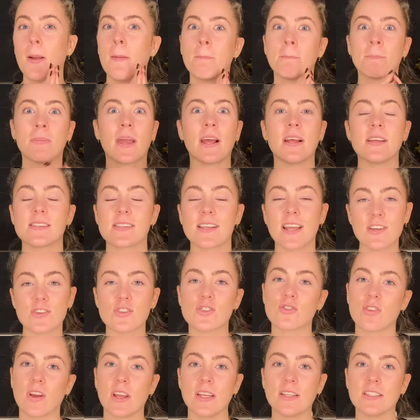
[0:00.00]
Now let's get
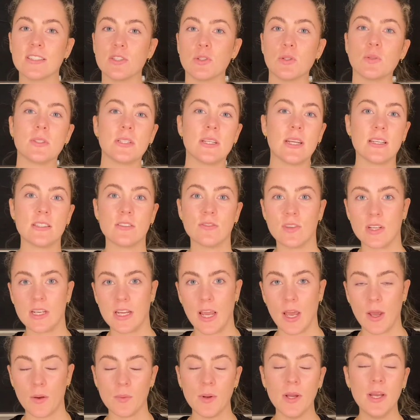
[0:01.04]
straight into today's
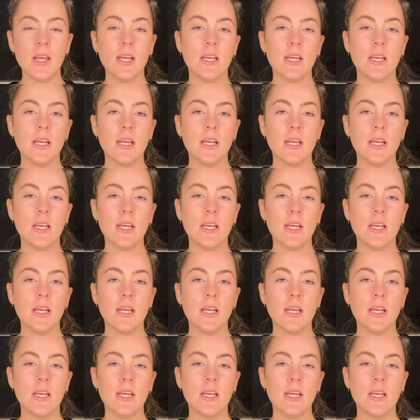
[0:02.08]
video.